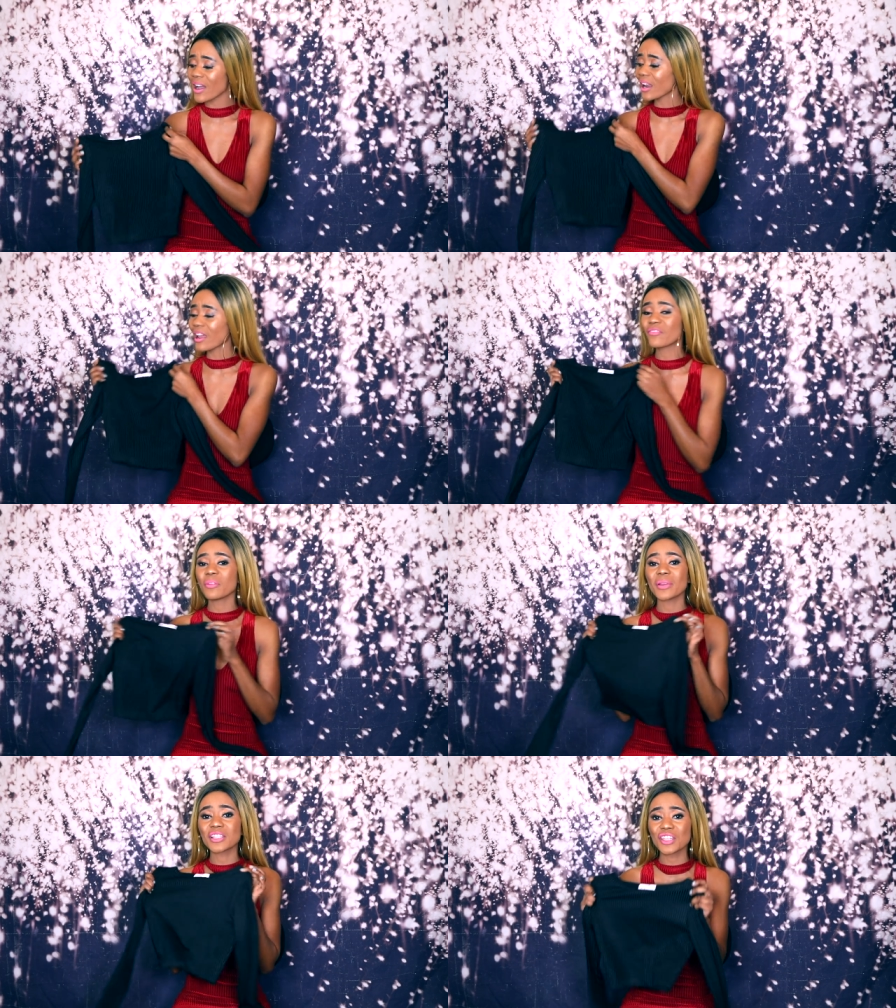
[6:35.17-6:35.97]
Love the
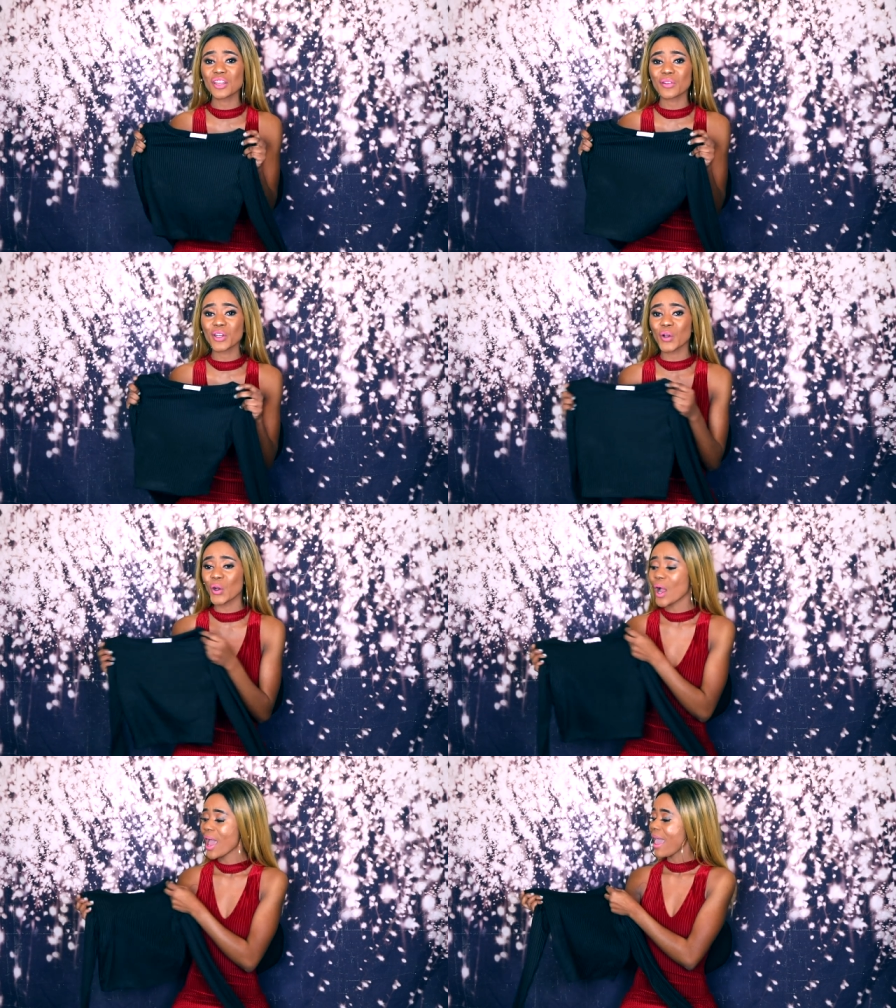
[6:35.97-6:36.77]

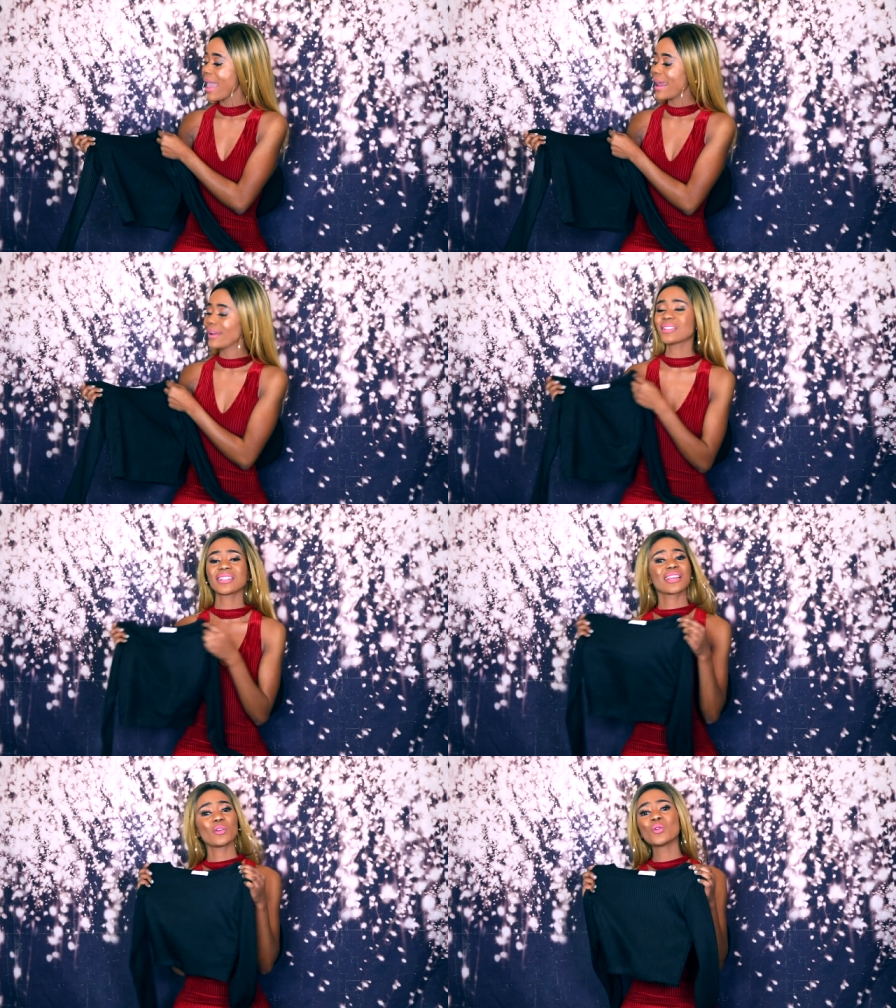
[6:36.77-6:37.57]
material and it's
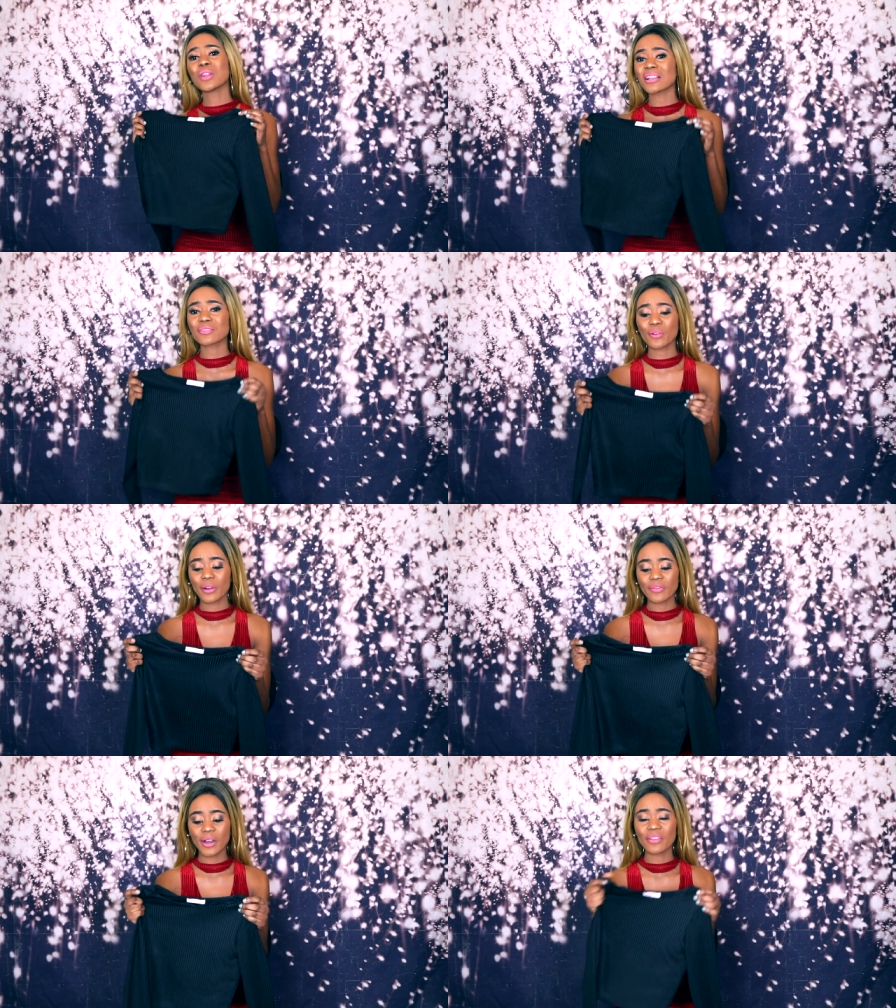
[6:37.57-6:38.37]
like oh, lasts
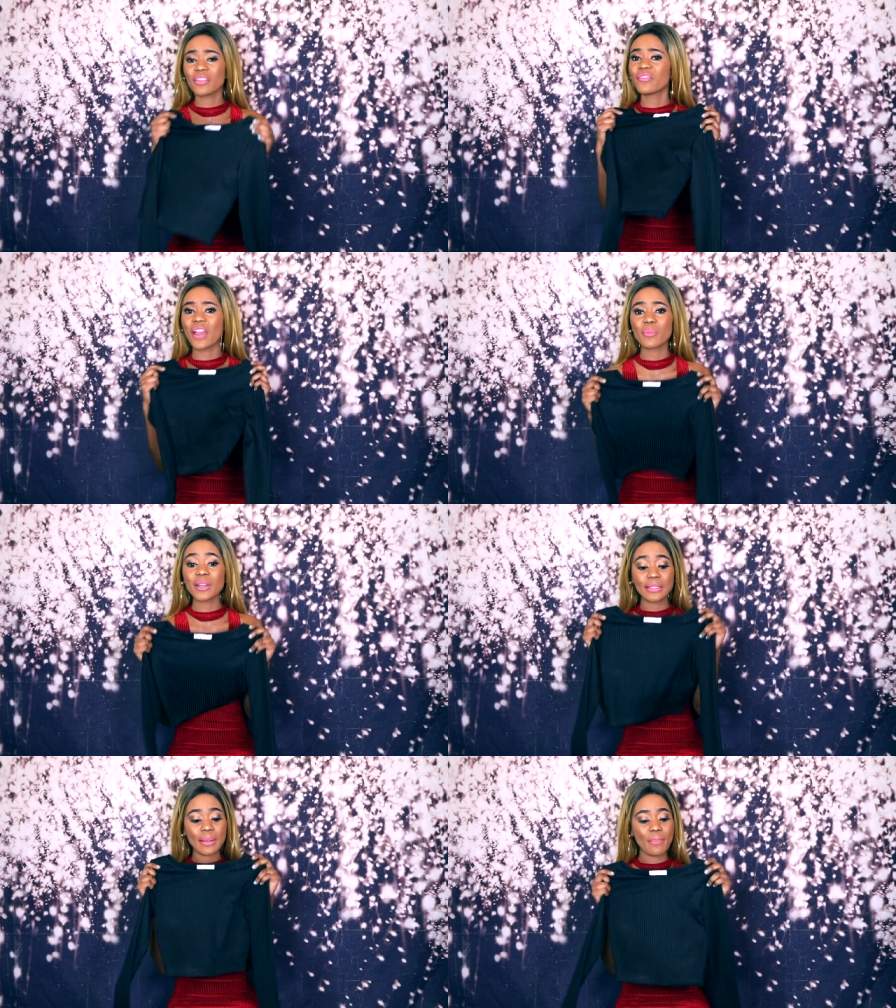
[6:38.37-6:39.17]
forever. The fabric
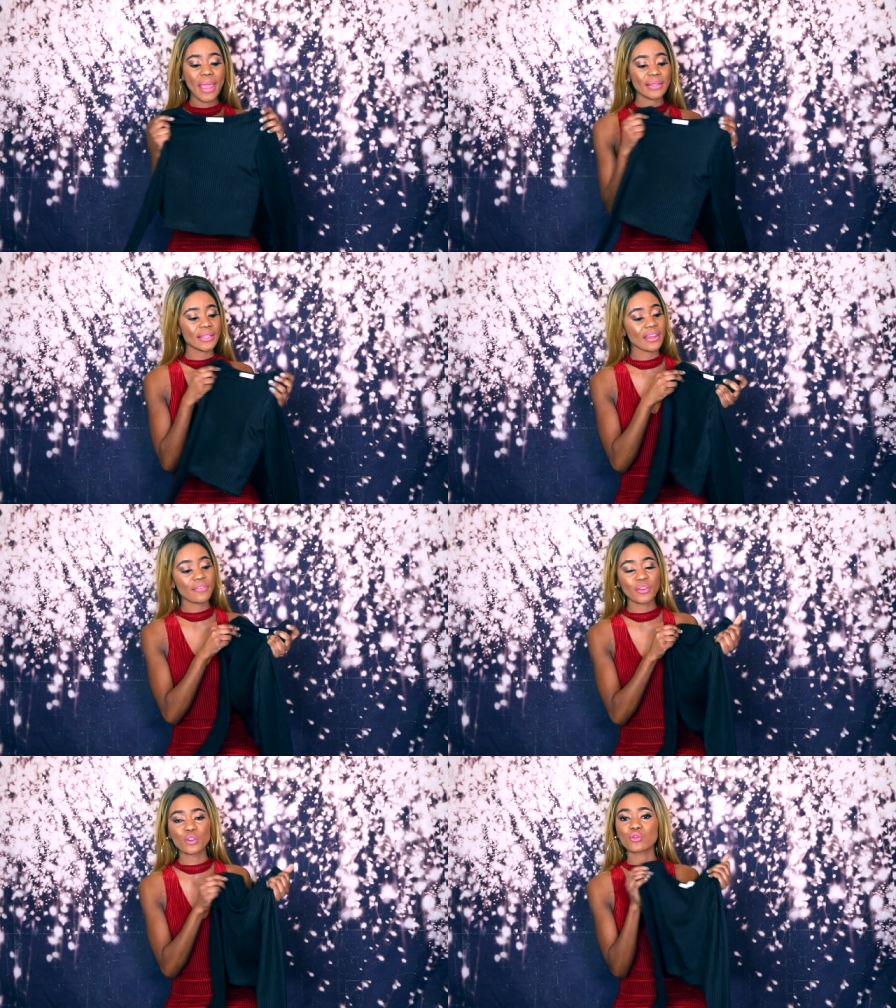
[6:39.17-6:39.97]
is amazing. It
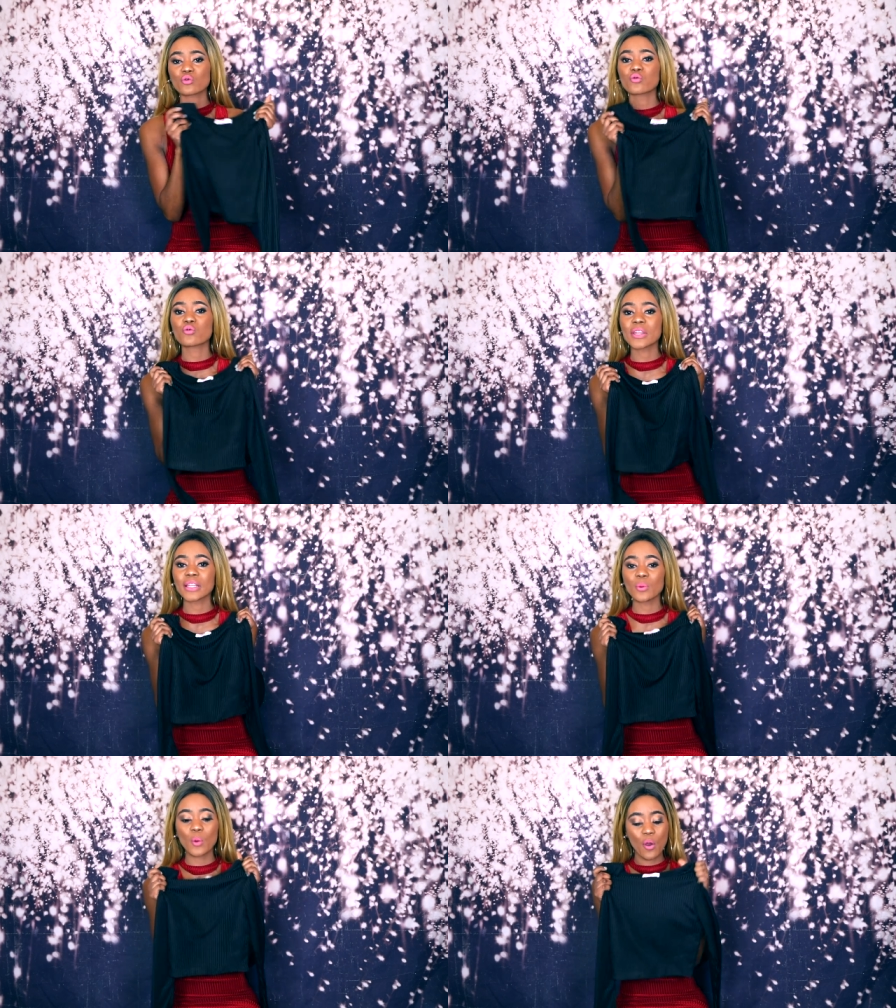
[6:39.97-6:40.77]
feels
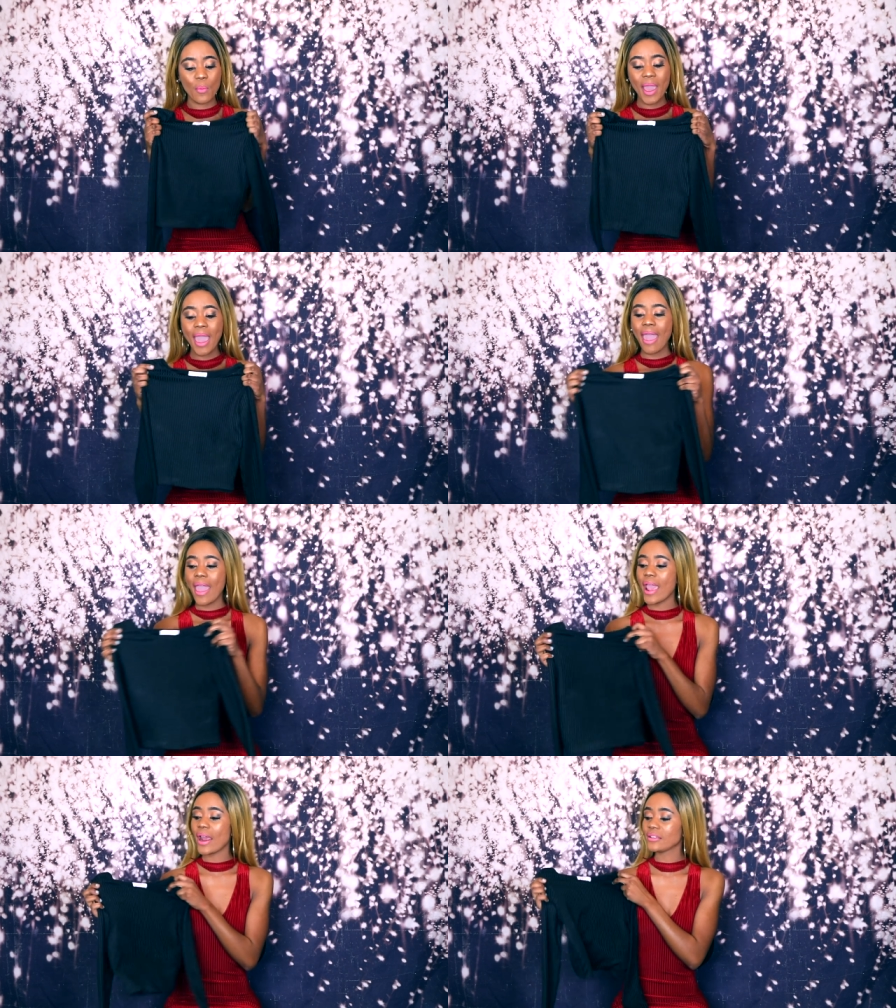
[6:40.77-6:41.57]
really warm
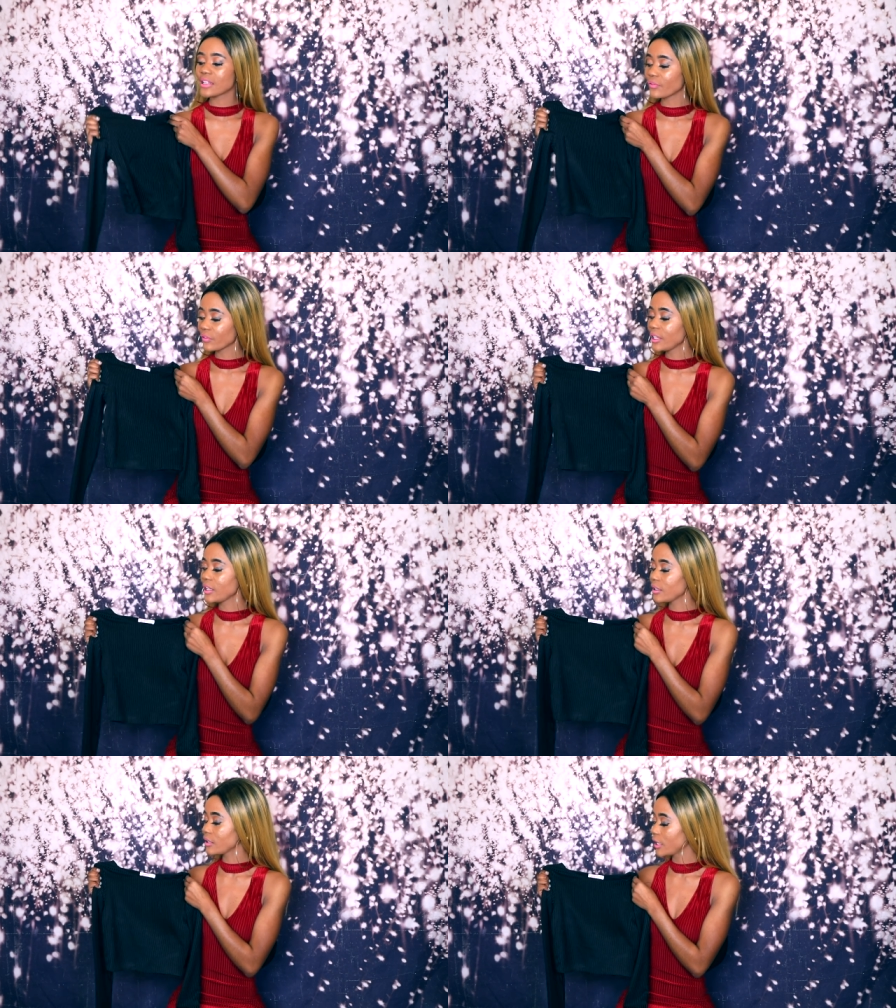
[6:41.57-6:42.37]
and
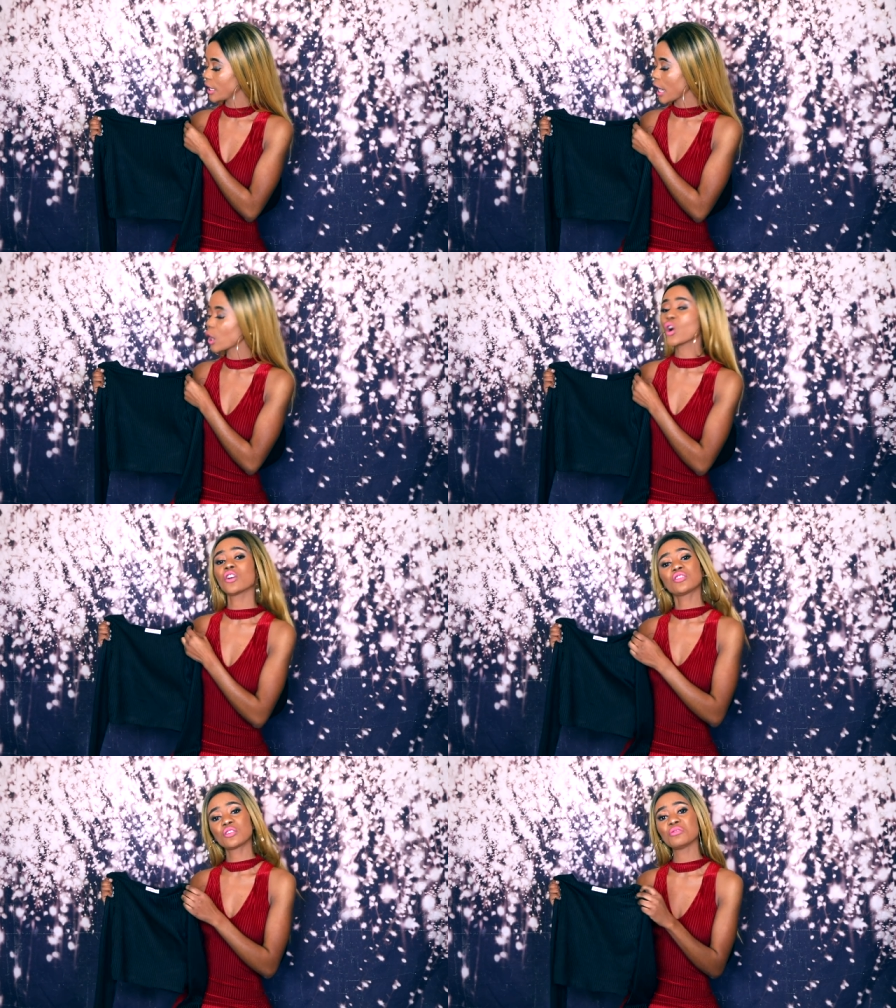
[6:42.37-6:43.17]
definitely a
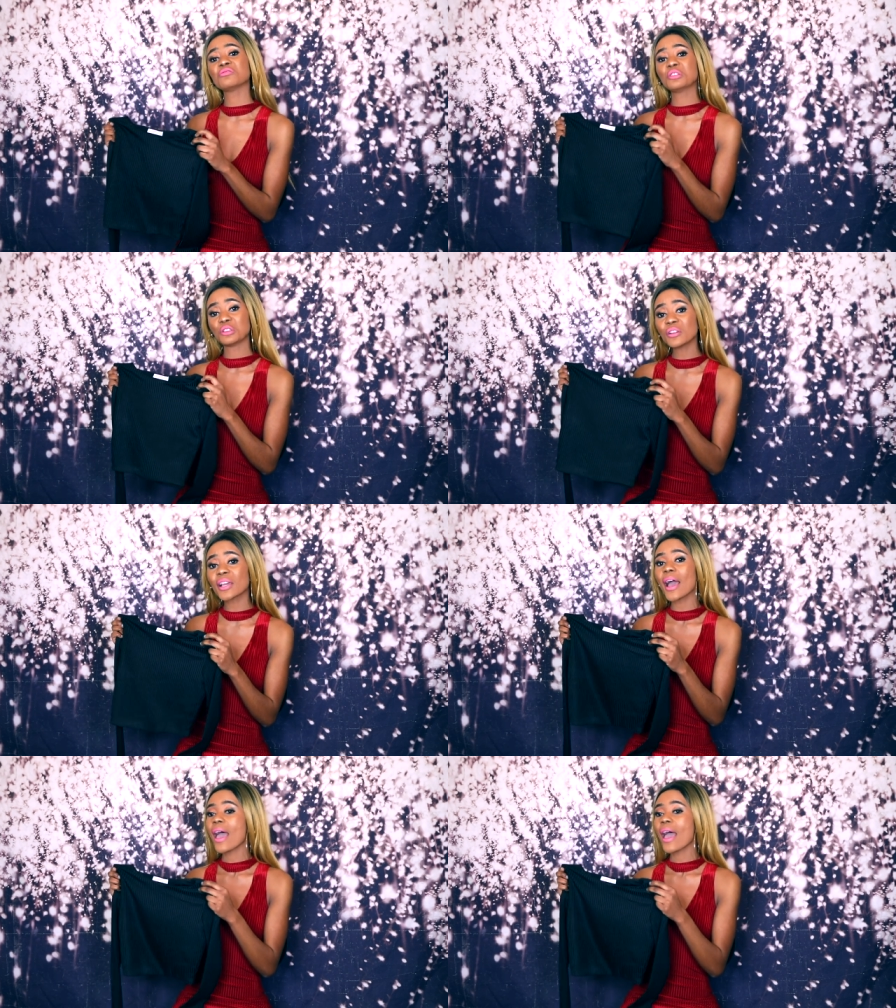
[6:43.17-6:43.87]
go-to look